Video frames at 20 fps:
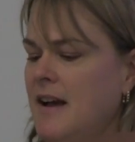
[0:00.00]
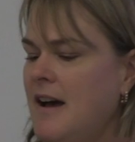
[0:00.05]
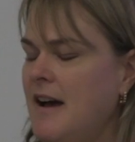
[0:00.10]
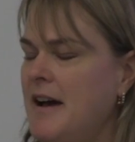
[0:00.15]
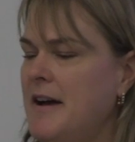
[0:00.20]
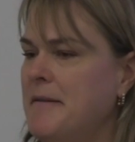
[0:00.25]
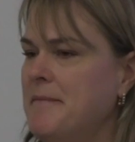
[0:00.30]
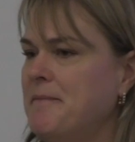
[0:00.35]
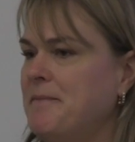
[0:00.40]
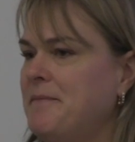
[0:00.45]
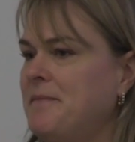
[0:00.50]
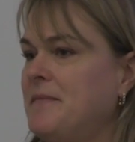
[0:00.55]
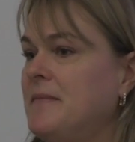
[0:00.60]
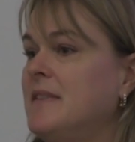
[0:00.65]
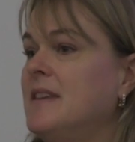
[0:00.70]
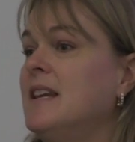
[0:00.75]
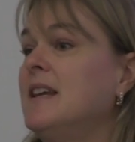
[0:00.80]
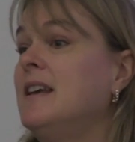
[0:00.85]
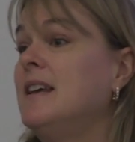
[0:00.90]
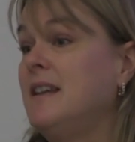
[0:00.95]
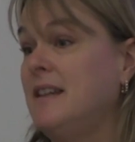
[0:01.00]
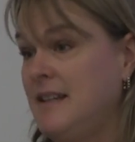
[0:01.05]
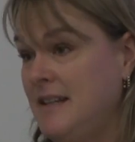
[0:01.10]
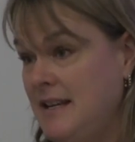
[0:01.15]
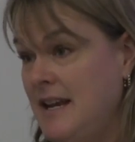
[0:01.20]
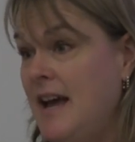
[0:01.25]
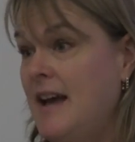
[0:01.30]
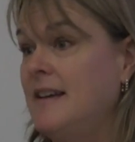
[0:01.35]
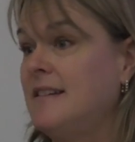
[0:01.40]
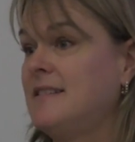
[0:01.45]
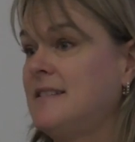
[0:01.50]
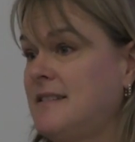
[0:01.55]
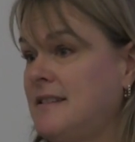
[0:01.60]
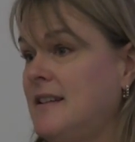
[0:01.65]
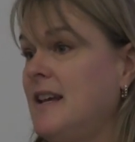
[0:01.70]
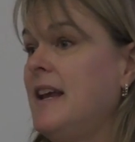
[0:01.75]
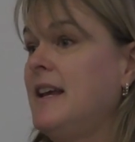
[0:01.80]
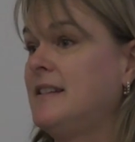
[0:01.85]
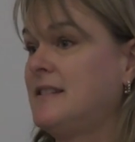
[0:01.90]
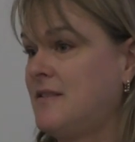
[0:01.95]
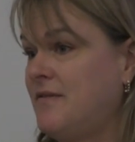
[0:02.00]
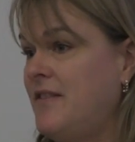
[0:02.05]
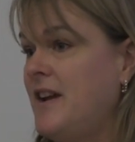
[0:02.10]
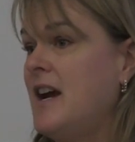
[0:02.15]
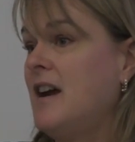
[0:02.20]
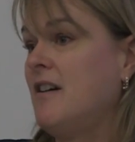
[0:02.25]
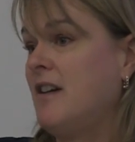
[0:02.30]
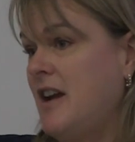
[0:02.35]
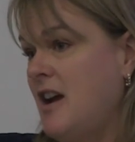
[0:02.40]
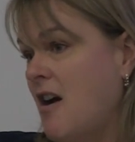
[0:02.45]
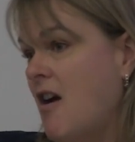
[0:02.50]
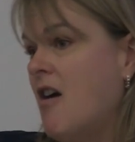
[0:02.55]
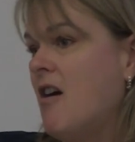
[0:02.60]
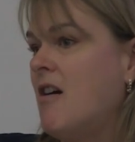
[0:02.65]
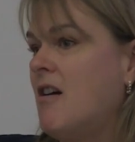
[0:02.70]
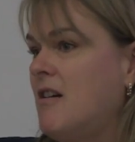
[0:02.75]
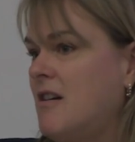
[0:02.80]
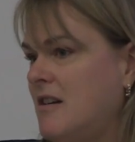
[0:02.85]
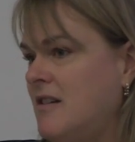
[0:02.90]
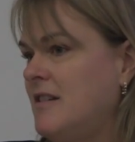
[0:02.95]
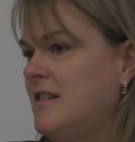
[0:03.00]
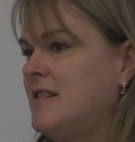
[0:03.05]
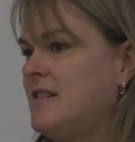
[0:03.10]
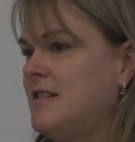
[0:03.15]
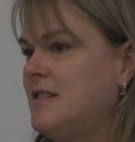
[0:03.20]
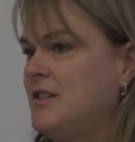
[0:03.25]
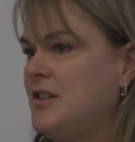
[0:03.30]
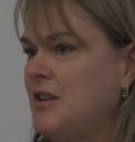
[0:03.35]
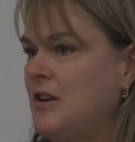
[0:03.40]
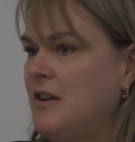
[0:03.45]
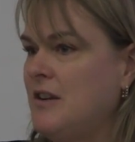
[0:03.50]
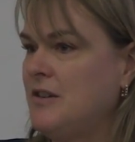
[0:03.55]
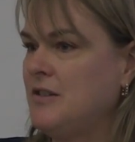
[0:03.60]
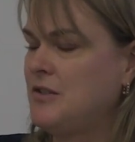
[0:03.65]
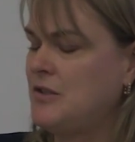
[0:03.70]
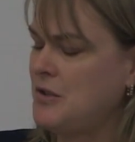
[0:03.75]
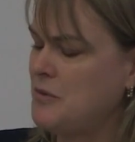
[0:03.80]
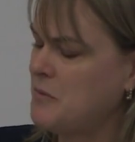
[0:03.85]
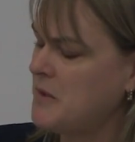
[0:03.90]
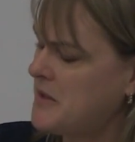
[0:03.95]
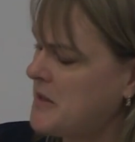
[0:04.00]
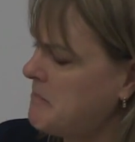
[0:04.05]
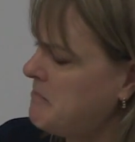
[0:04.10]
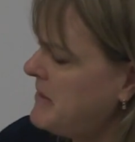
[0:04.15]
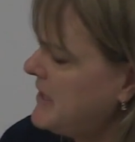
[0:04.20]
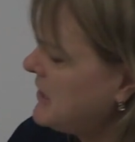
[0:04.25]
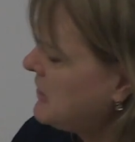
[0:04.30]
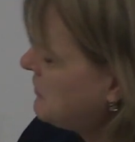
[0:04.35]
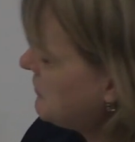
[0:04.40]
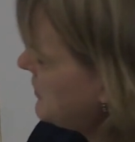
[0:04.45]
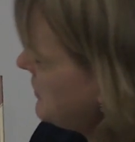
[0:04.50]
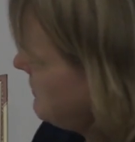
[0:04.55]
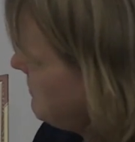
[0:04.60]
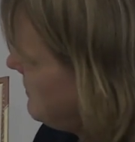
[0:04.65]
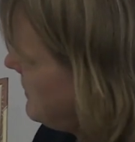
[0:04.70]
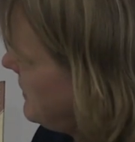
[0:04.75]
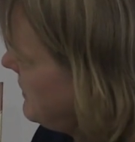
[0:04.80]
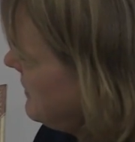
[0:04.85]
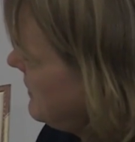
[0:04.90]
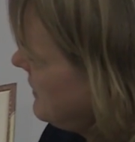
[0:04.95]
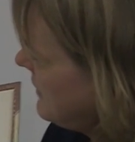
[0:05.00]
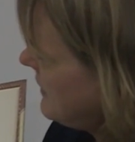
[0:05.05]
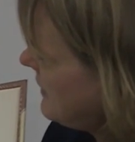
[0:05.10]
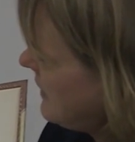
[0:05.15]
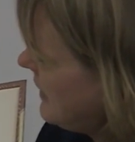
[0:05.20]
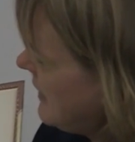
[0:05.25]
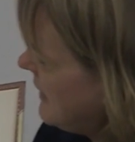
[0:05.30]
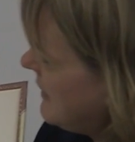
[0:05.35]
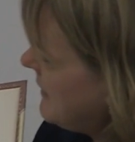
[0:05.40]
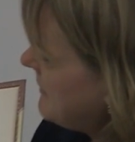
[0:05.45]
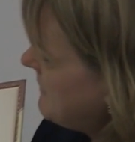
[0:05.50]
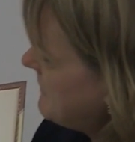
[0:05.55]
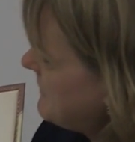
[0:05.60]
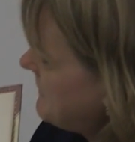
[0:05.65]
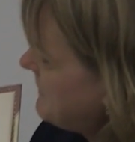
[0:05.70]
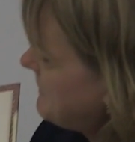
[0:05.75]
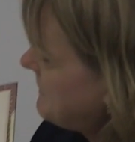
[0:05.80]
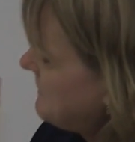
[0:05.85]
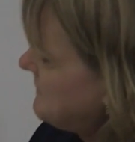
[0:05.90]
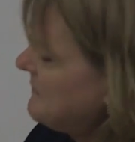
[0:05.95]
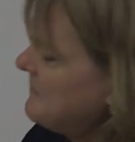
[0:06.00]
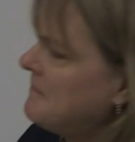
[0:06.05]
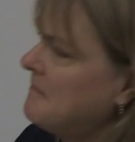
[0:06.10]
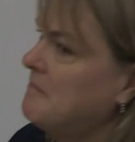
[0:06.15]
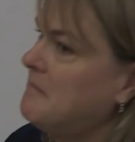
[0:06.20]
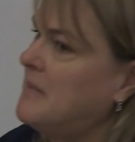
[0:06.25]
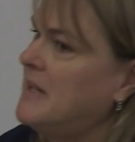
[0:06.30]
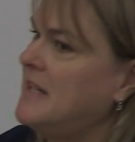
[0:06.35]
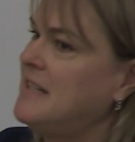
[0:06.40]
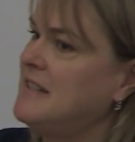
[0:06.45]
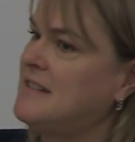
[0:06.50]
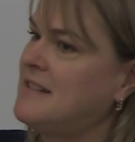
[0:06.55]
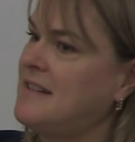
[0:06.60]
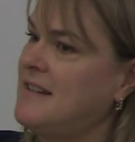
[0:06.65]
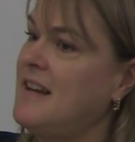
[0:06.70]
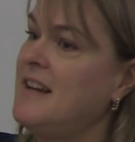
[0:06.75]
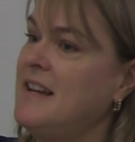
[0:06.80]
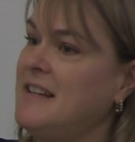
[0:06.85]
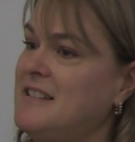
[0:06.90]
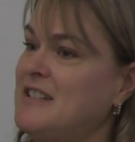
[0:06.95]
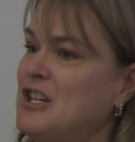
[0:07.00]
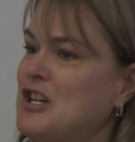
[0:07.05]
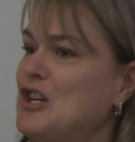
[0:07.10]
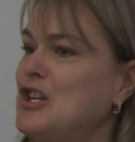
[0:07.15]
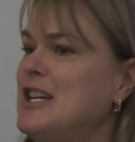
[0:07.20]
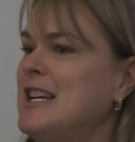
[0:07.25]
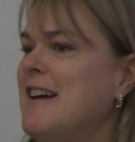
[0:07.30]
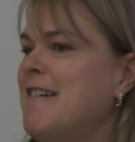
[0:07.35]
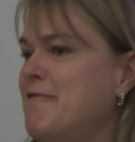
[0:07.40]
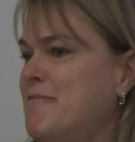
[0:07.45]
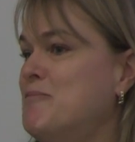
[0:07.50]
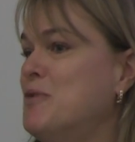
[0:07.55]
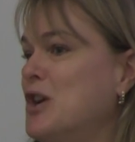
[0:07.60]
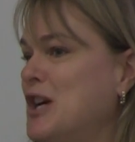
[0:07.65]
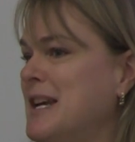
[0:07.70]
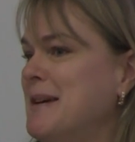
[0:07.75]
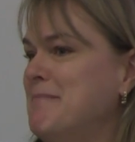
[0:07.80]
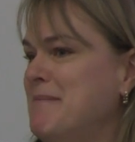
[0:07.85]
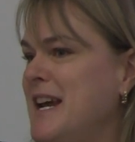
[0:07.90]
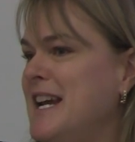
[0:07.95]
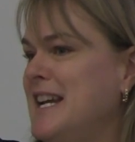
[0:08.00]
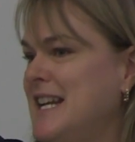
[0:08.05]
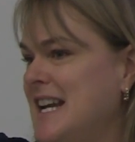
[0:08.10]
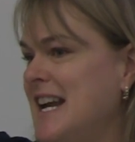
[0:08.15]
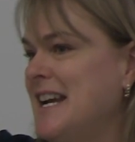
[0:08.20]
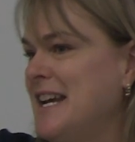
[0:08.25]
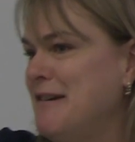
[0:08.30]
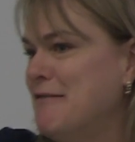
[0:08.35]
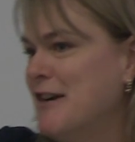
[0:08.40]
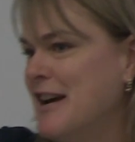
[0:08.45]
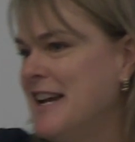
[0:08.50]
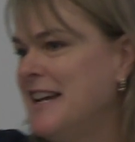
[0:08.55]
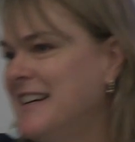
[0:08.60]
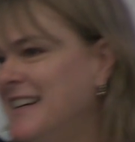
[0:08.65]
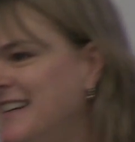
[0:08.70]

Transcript: Um, yes, it's very hard to do with a big group, um, but it's, it's a good enough book, it made it anyway.